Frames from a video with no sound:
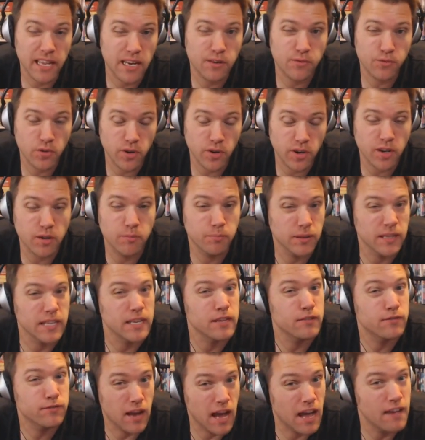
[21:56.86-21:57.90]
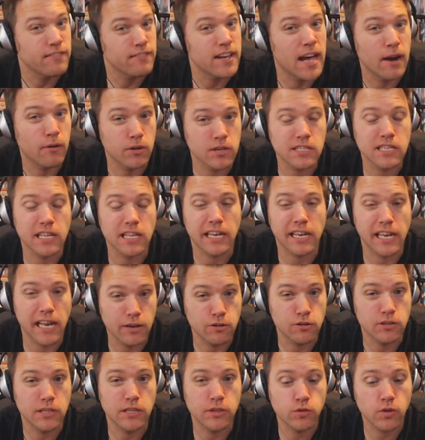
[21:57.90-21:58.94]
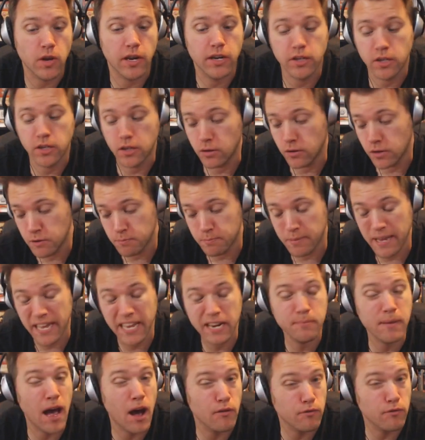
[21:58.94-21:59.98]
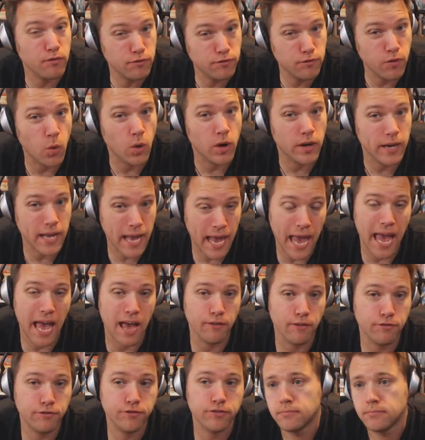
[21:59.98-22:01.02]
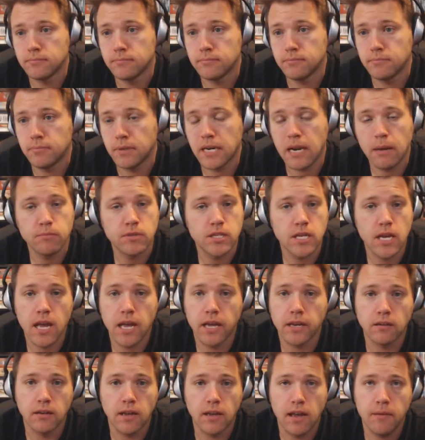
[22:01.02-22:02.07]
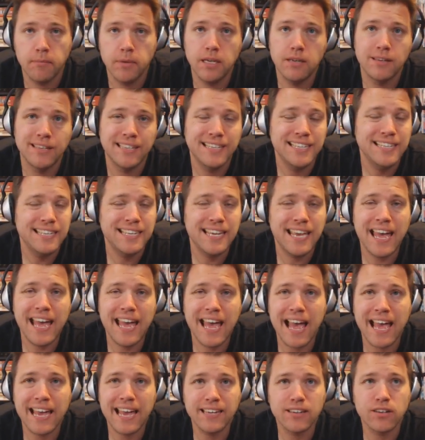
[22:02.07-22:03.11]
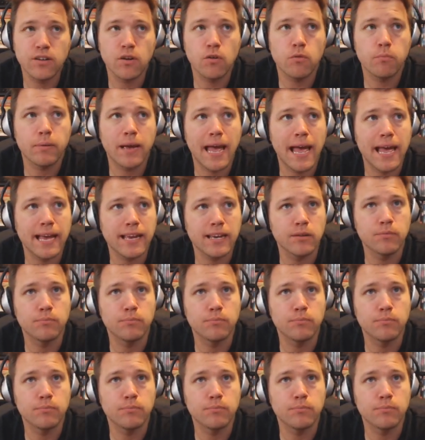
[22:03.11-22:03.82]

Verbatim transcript: it for a complete 5 hours like I usually try to do. It's been about 4.5. But I'm done. I mean, yeah, I could go back and